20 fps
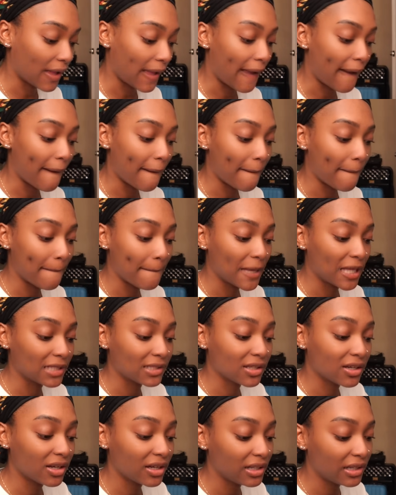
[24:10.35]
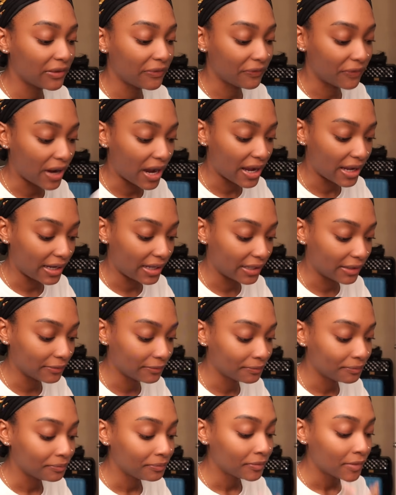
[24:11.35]
It's currently Friday
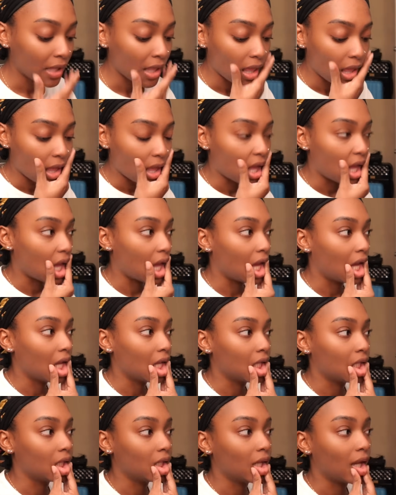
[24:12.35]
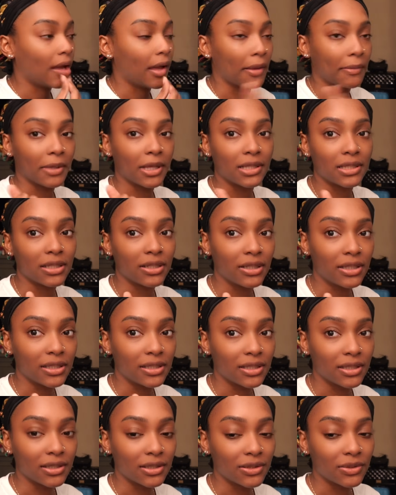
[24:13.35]
and I'm getting ready
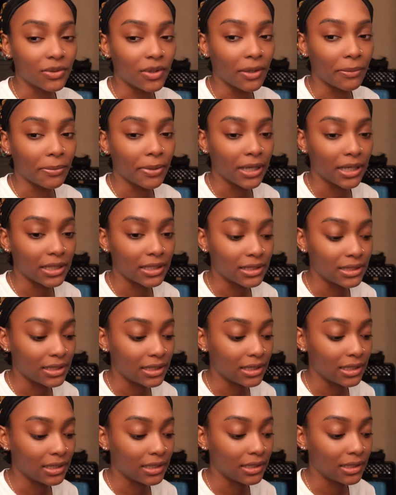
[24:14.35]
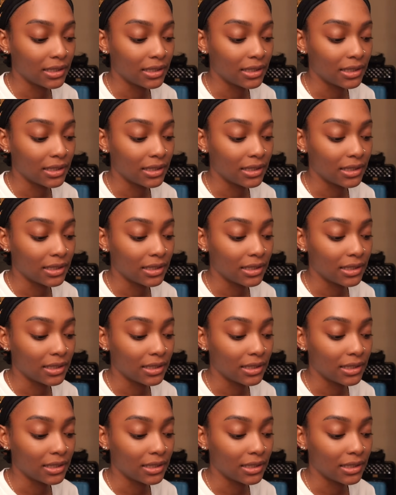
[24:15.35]
to go to a party.